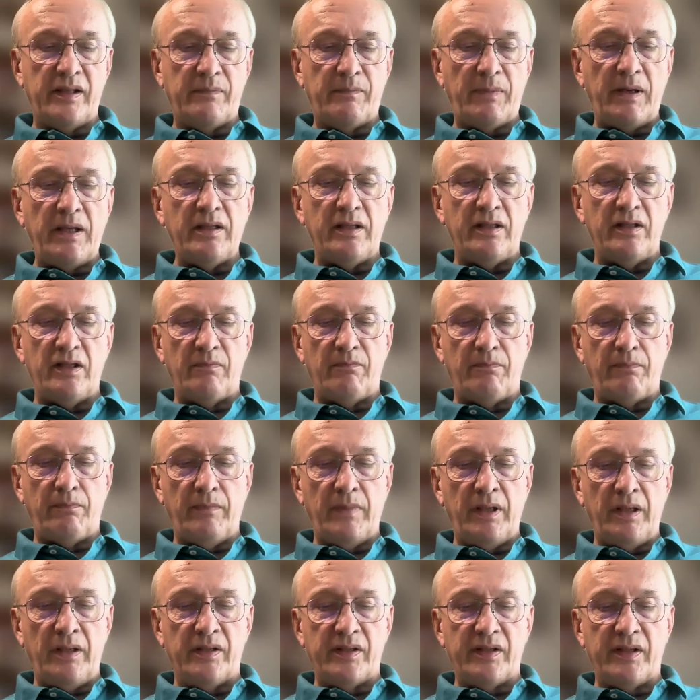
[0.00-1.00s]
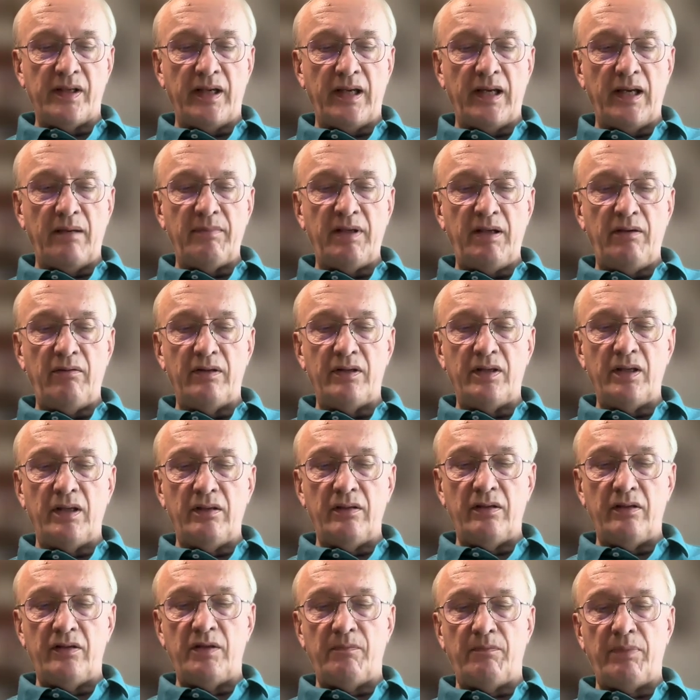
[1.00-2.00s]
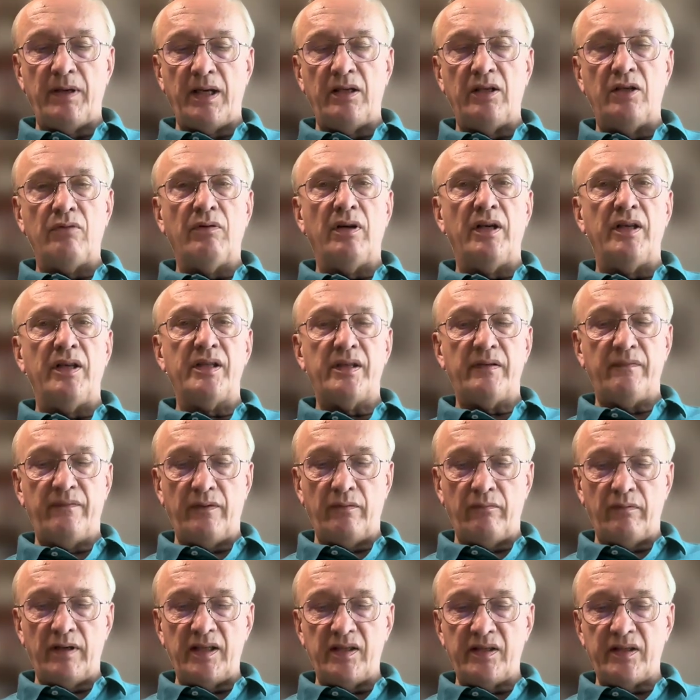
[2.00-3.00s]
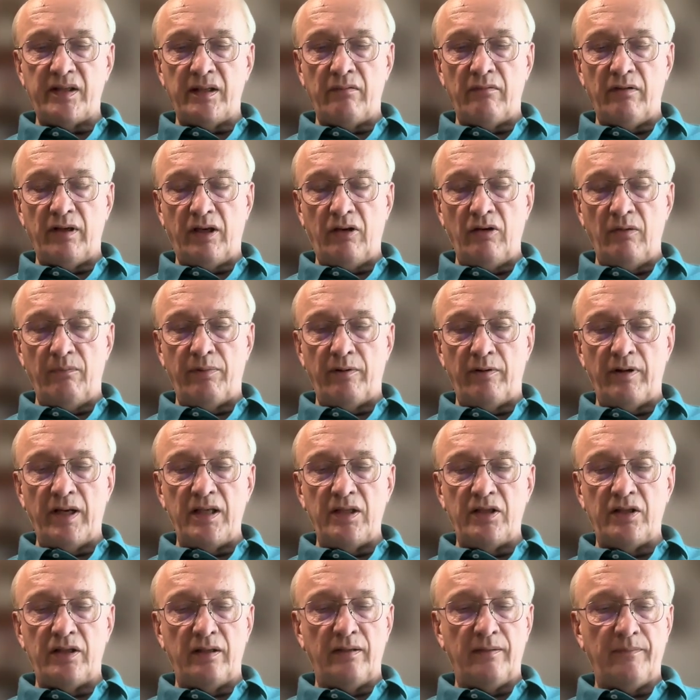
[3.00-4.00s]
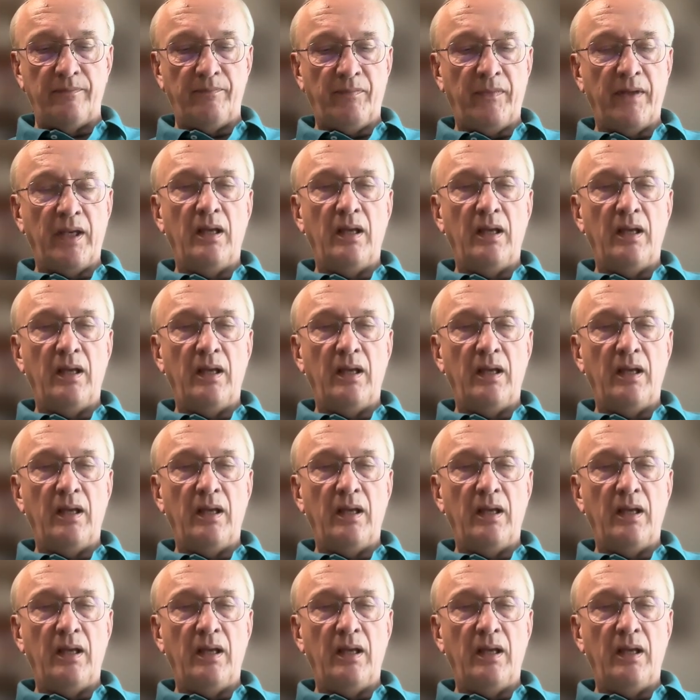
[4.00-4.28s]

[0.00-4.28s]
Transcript: he spent in Siam, he returned to Japan twice for rest and recuperation.